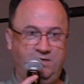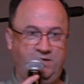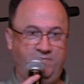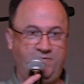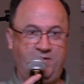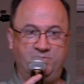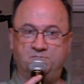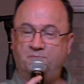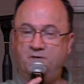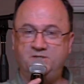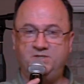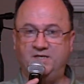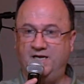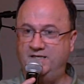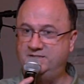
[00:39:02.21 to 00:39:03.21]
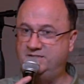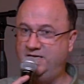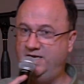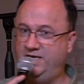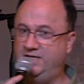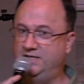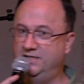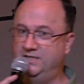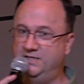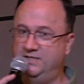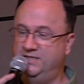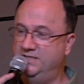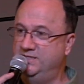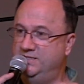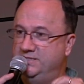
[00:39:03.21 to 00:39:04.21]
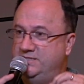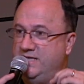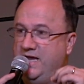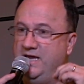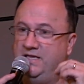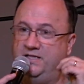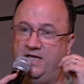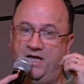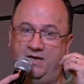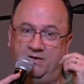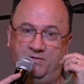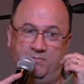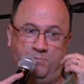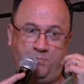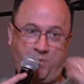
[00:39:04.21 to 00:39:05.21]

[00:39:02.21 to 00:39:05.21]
If I was preaching, I'd say that